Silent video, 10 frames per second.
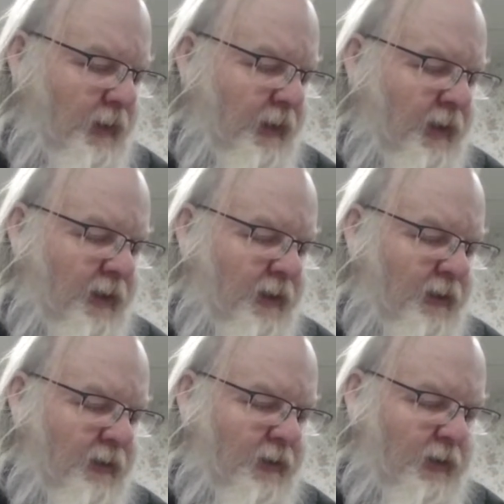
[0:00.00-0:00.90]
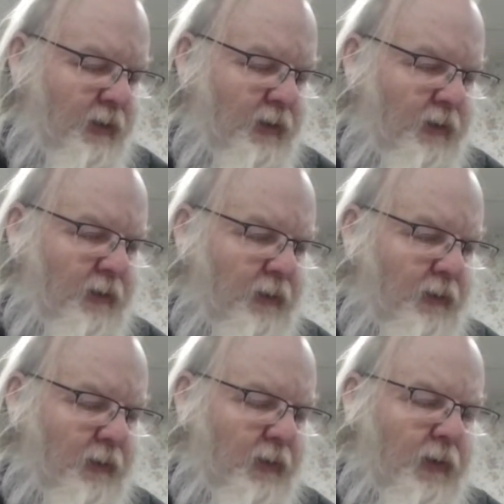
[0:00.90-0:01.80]
and
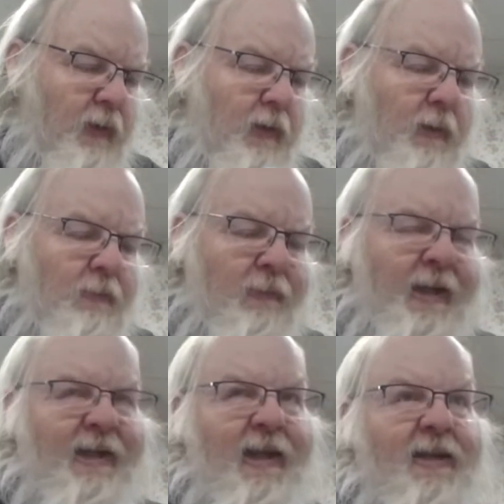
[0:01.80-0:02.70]
Monday